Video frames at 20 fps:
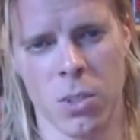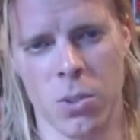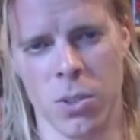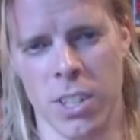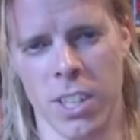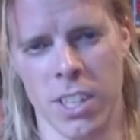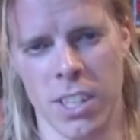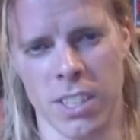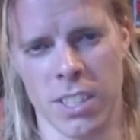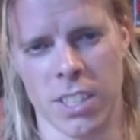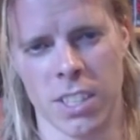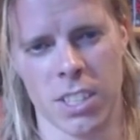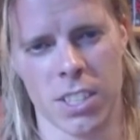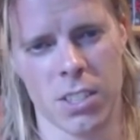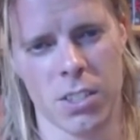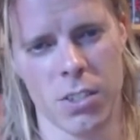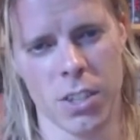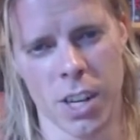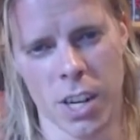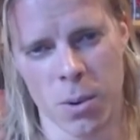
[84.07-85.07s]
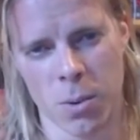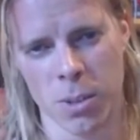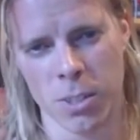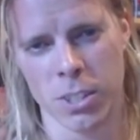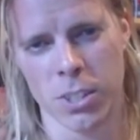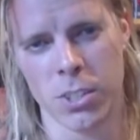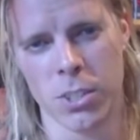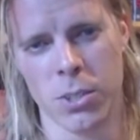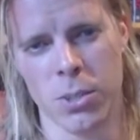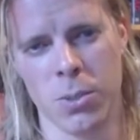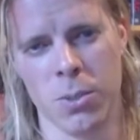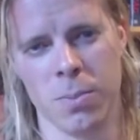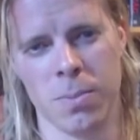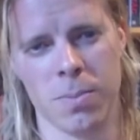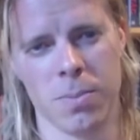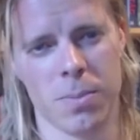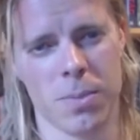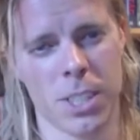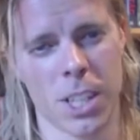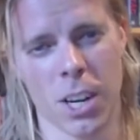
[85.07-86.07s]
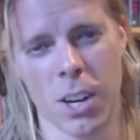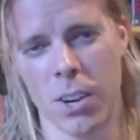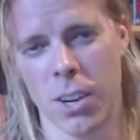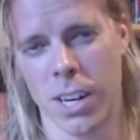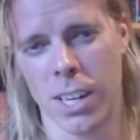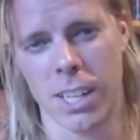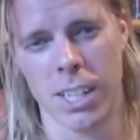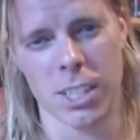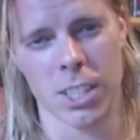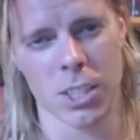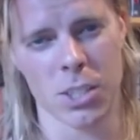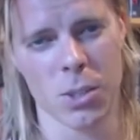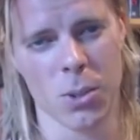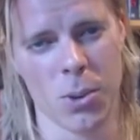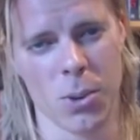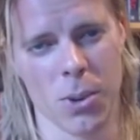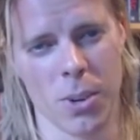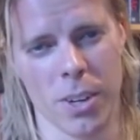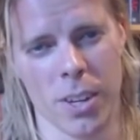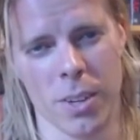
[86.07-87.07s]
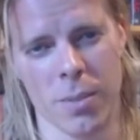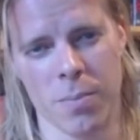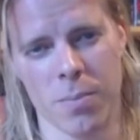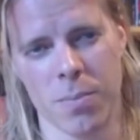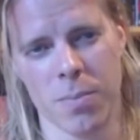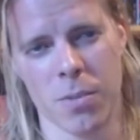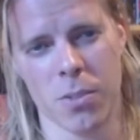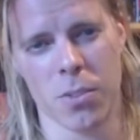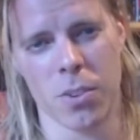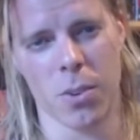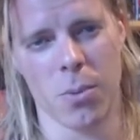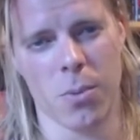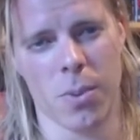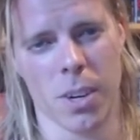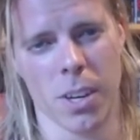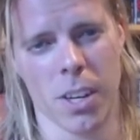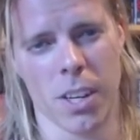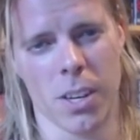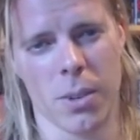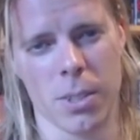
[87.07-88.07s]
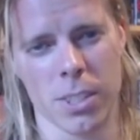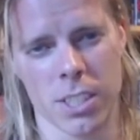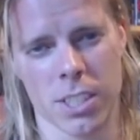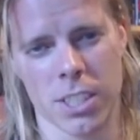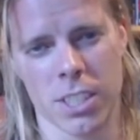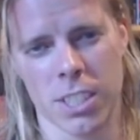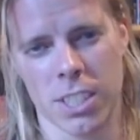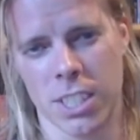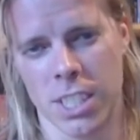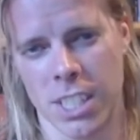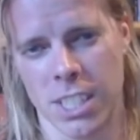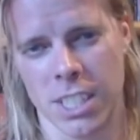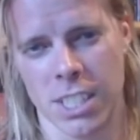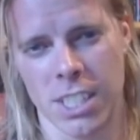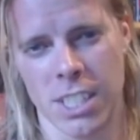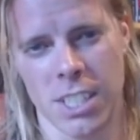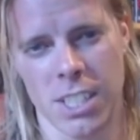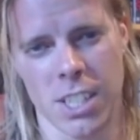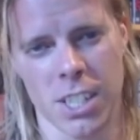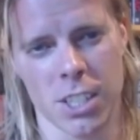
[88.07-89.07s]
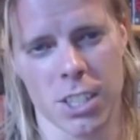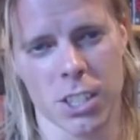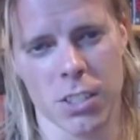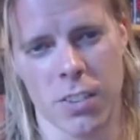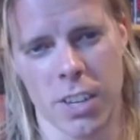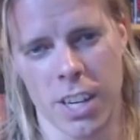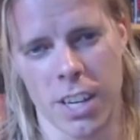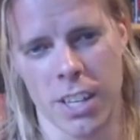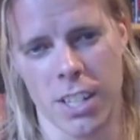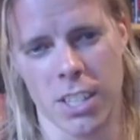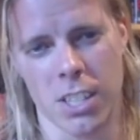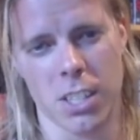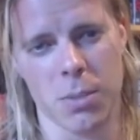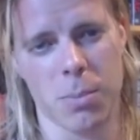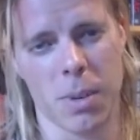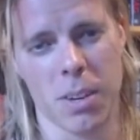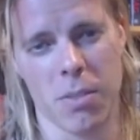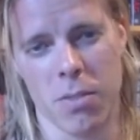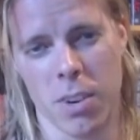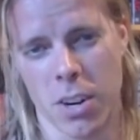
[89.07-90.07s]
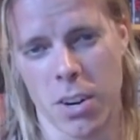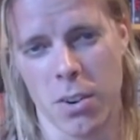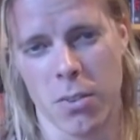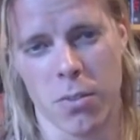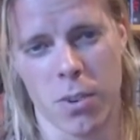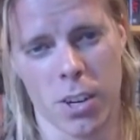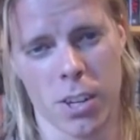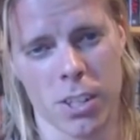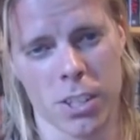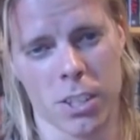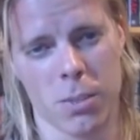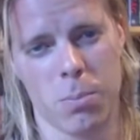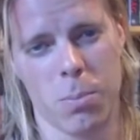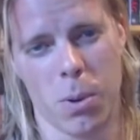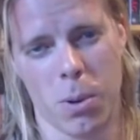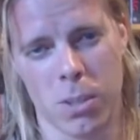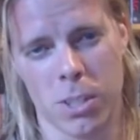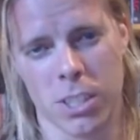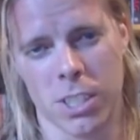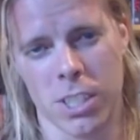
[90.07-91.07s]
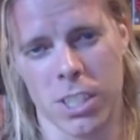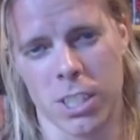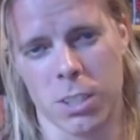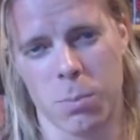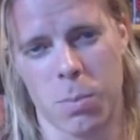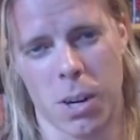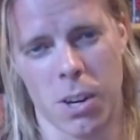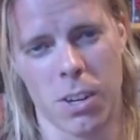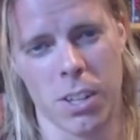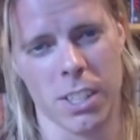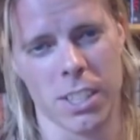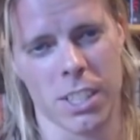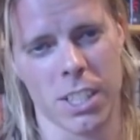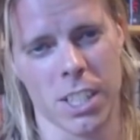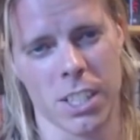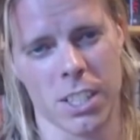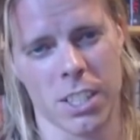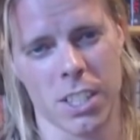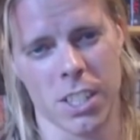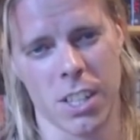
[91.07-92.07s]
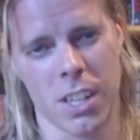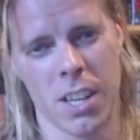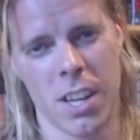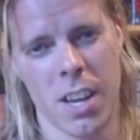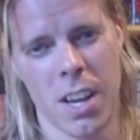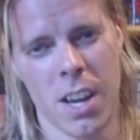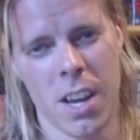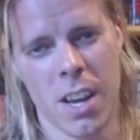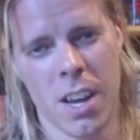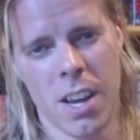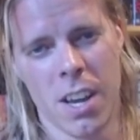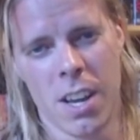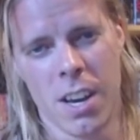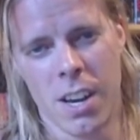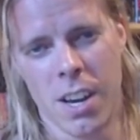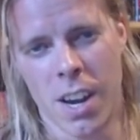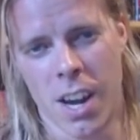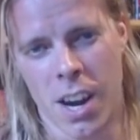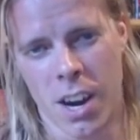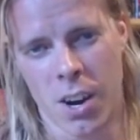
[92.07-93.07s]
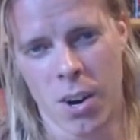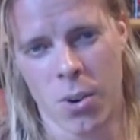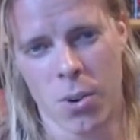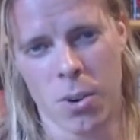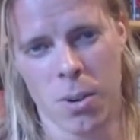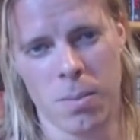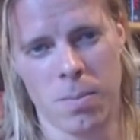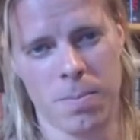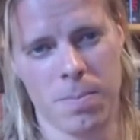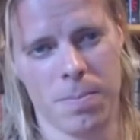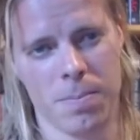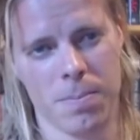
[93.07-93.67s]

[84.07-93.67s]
Greetings. Today I want to tell you a little story from when I was 16 years of age, my very first boxing sparring session. Now,